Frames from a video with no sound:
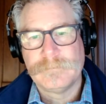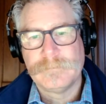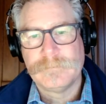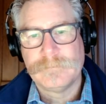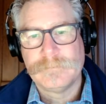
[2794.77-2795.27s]

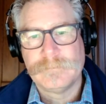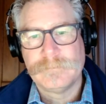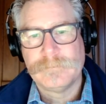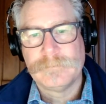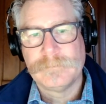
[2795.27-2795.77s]

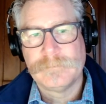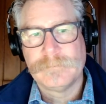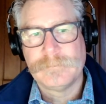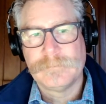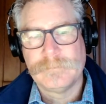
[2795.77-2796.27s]

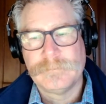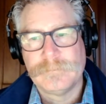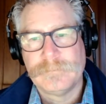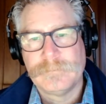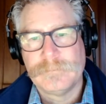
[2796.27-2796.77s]

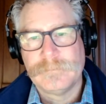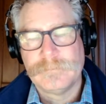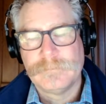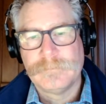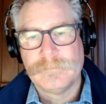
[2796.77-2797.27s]

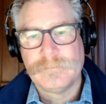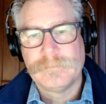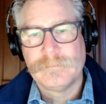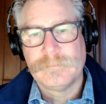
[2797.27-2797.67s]
This person isn't speaking.